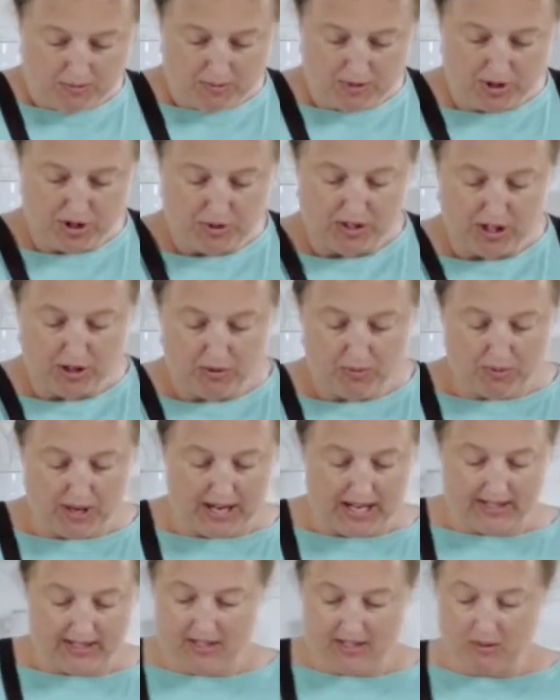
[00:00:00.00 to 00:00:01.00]
We're doing
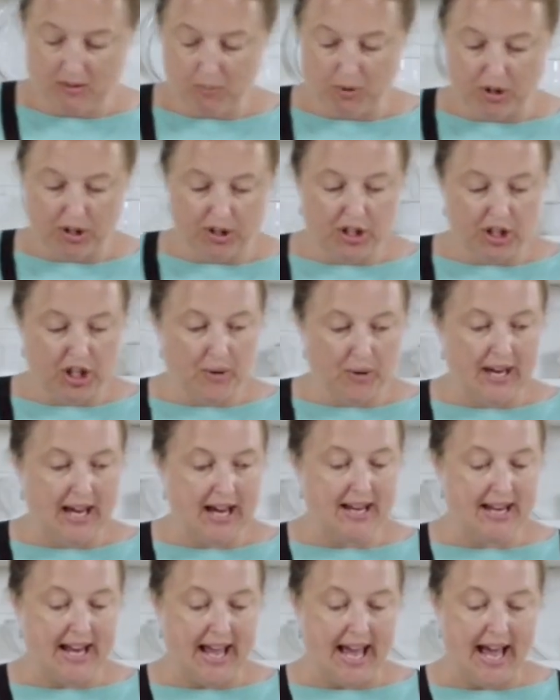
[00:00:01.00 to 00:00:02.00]
great. We're going to go
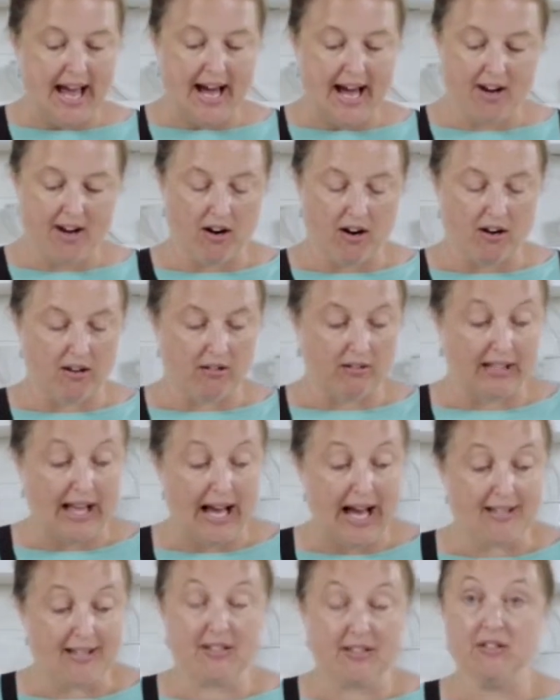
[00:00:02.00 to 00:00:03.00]
ahead and add our
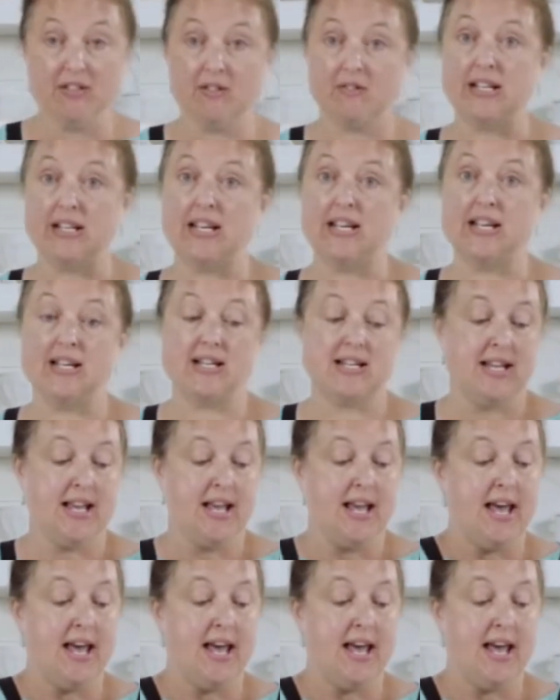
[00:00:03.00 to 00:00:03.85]
last ingredient,